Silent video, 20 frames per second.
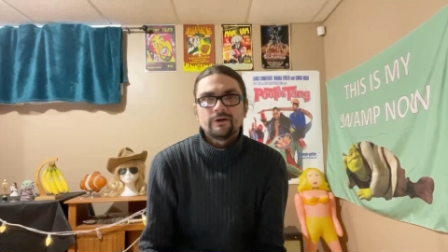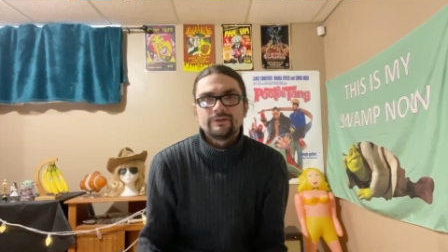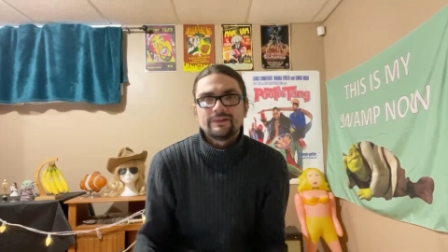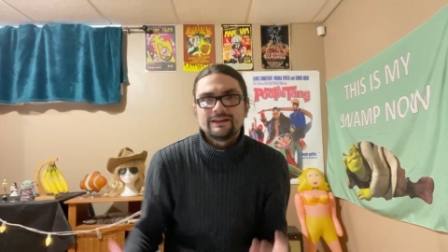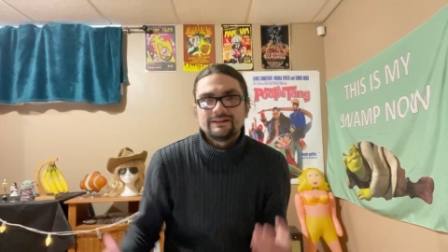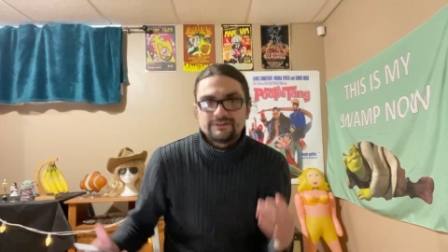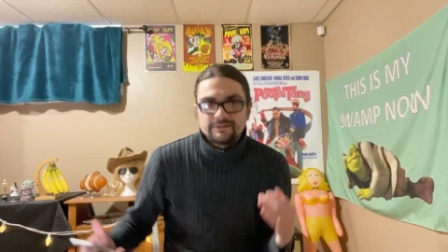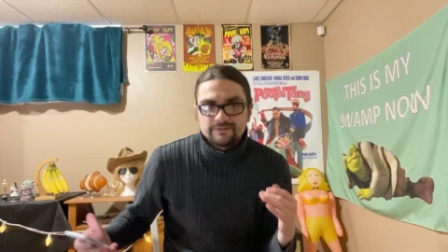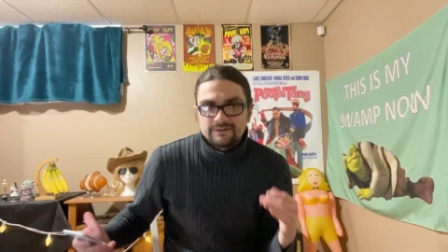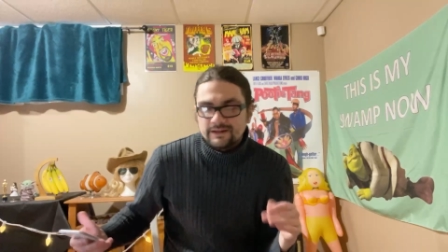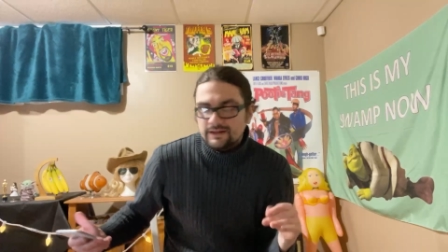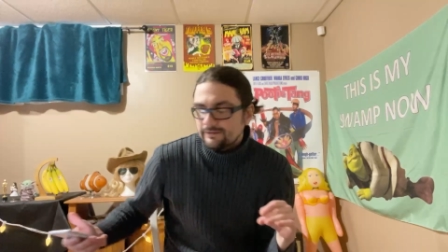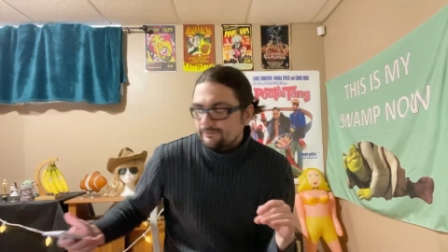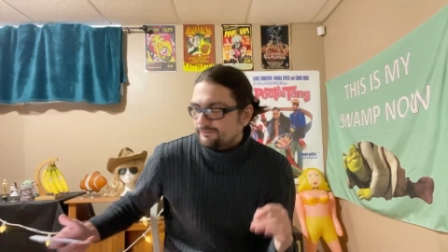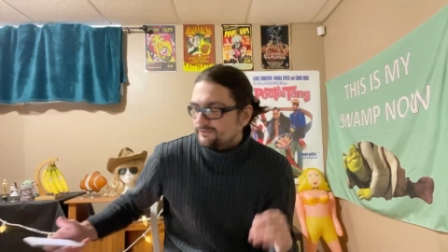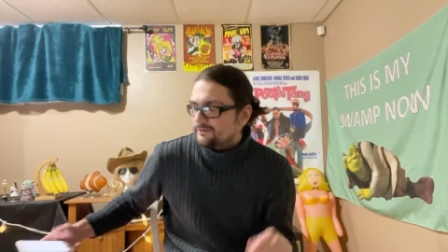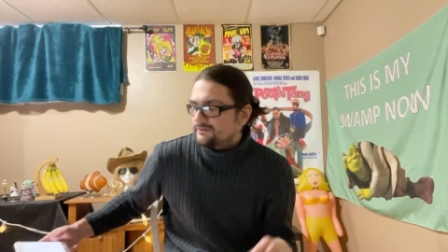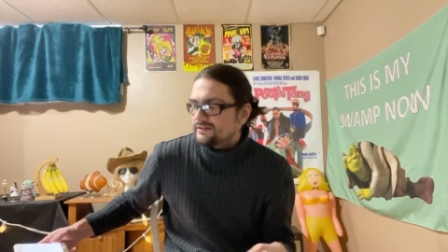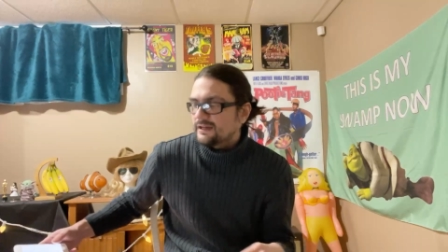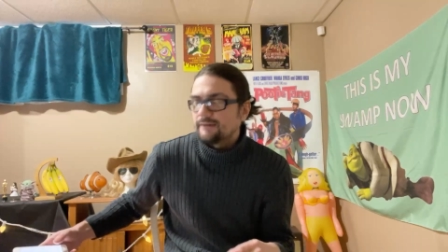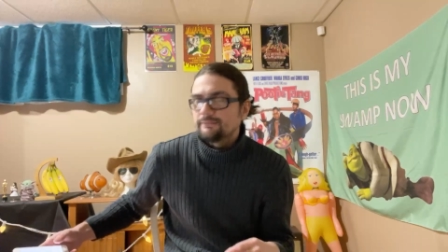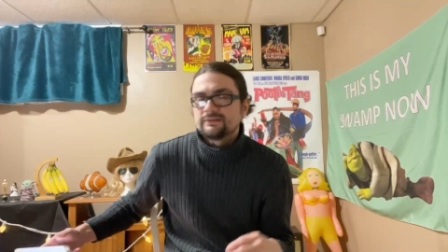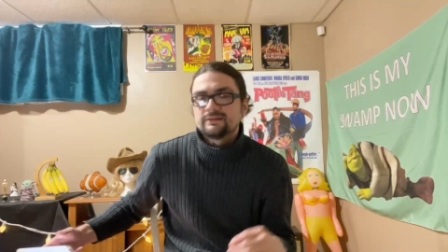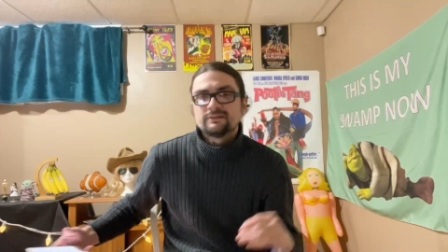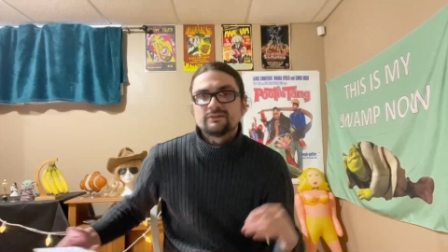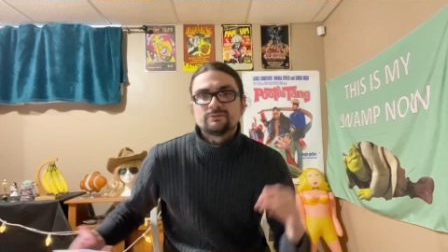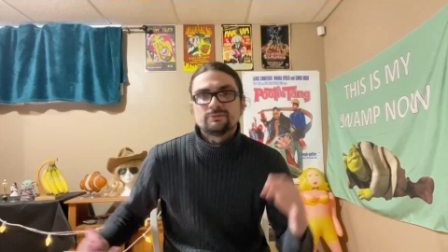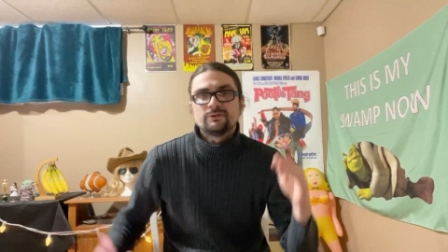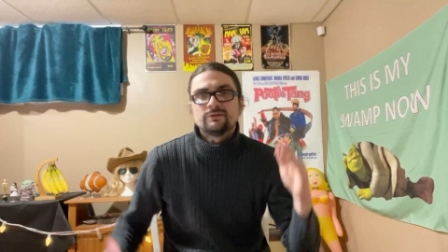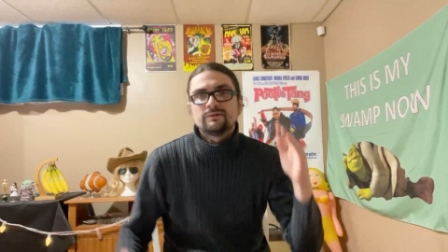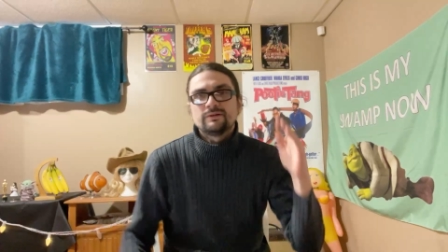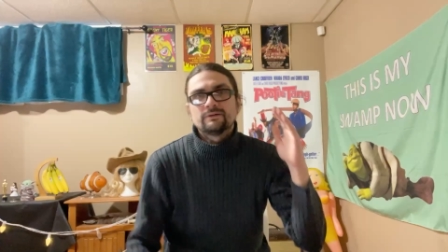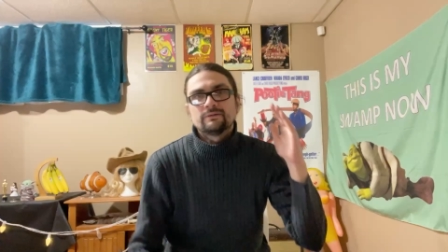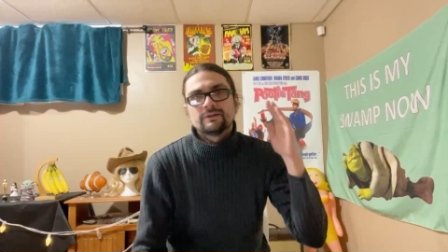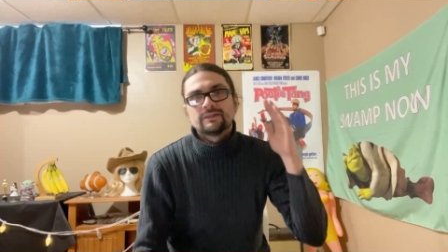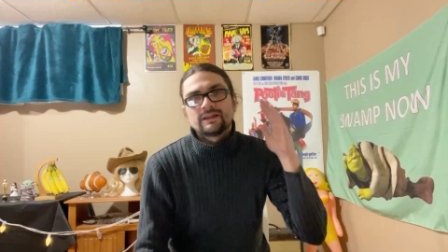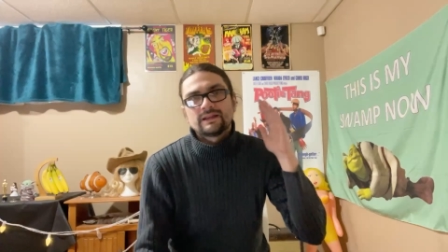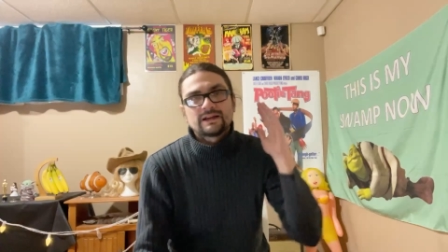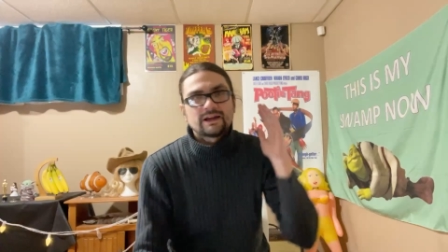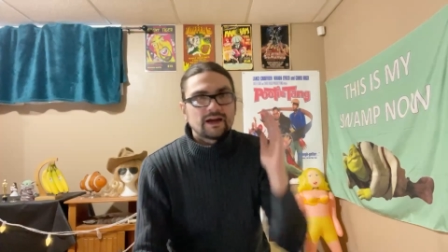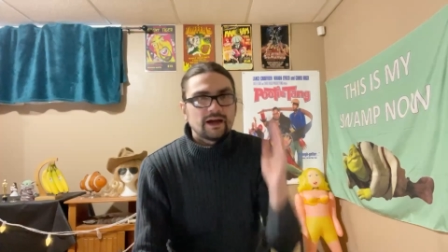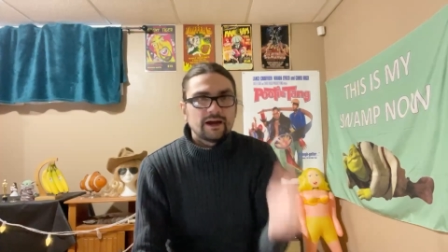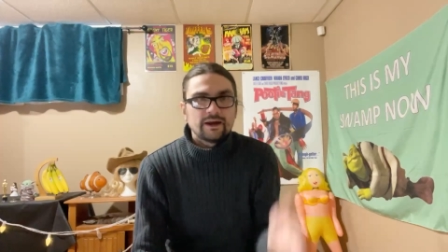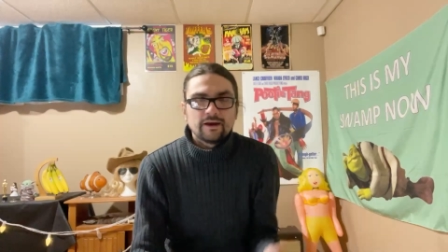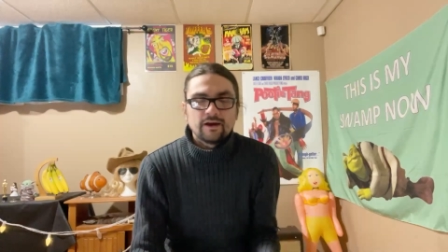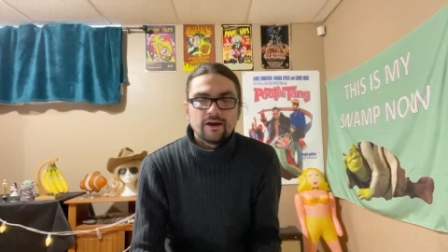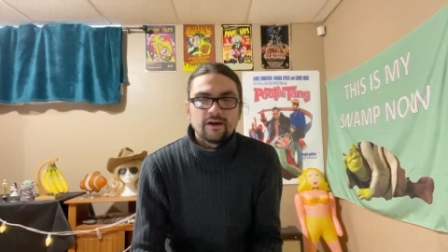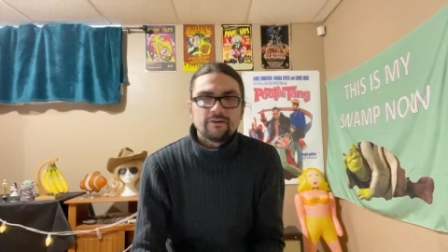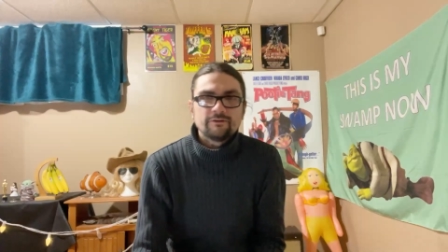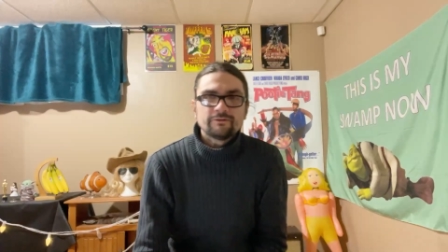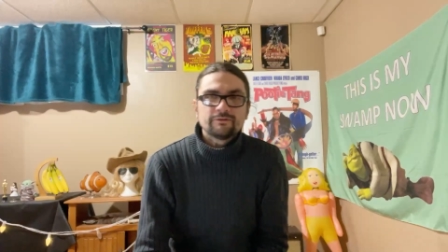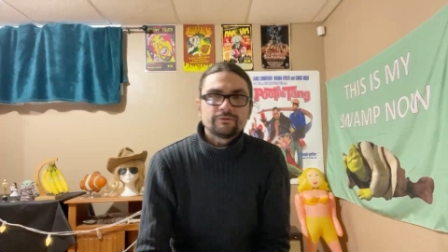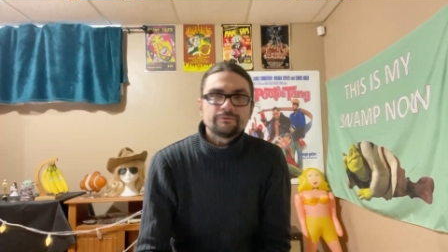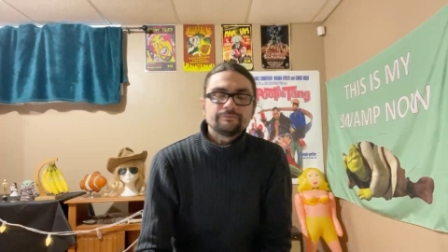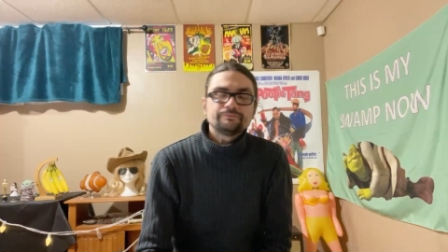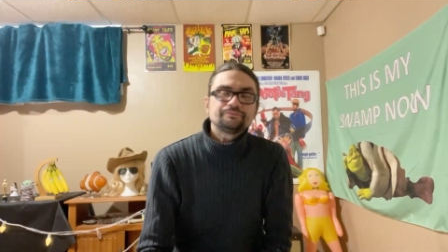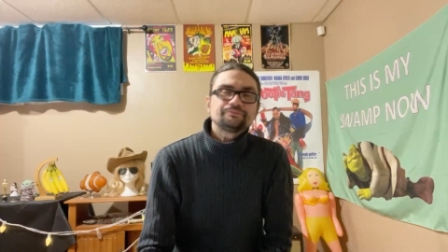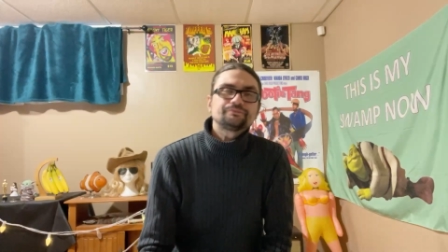And they do that a few times in this movie where they cut off